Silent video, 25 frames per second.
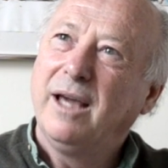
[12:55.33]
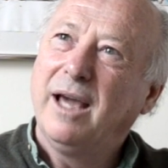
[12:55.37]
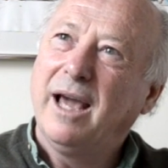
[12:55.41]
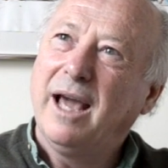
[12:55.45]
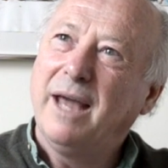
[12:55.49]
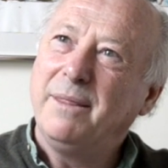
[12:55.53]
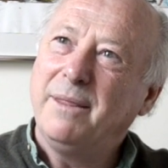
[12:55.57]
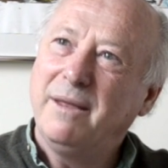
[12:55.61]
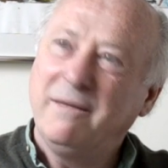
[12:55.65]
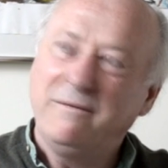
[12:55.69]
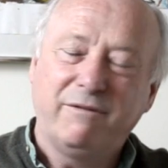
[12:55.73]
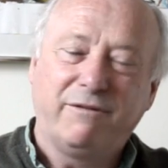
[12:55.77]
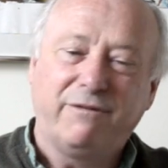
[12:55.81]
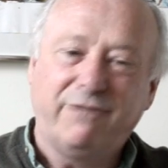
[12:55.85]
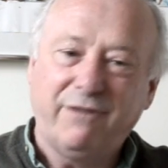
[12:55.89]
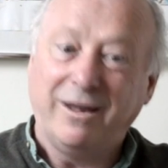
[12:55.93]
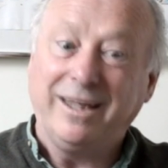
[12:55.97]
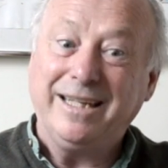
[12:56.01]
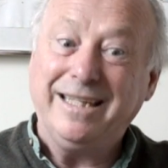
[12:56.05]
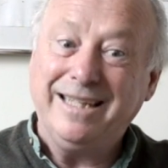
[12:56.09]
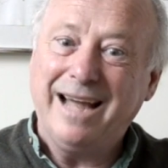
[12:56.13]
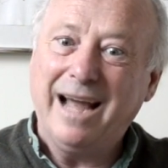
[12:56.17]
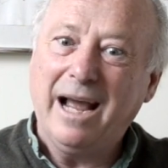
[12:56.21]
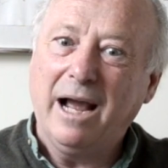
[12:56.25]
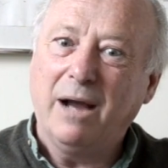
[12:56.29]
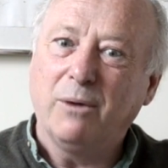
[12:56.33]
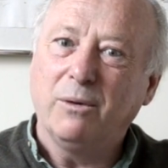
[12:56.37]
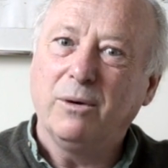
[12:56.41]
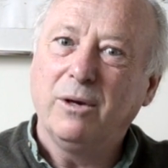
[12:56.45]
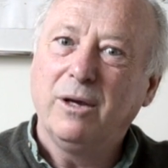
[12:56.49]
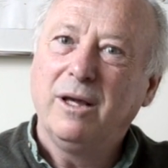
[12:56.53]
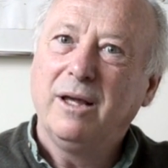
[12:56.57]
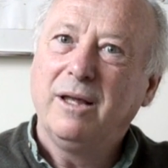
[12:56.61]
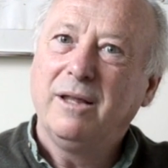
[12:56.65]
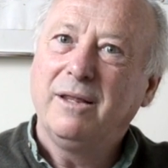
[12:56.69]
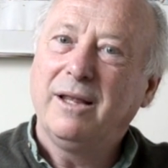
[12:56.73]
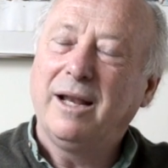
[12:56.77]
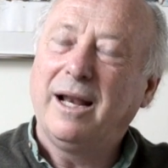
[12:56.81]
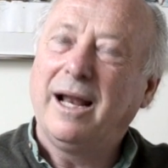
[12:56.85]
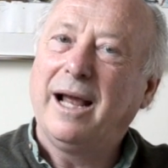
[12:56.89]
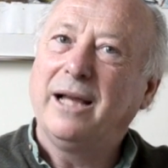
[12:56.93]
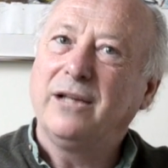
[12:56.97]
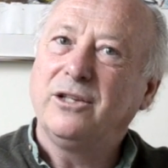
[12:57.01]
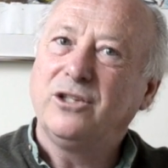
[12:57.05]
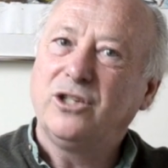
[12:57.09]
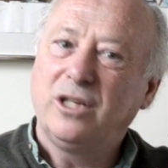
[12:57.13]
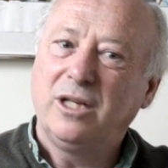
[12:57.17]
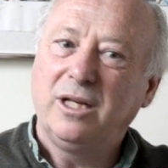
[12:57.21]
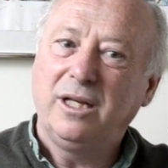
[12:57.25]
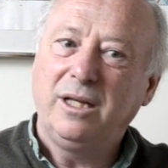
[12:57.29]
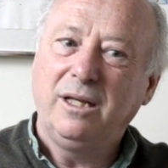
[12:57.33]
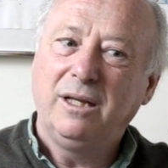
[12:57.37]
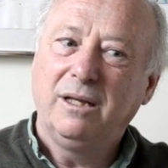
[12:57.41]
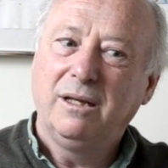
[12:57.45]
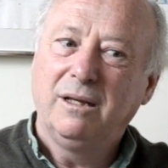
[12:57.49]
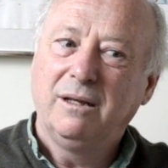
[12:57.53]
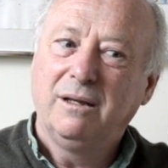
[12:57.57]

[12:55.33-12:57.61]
and then find out that actually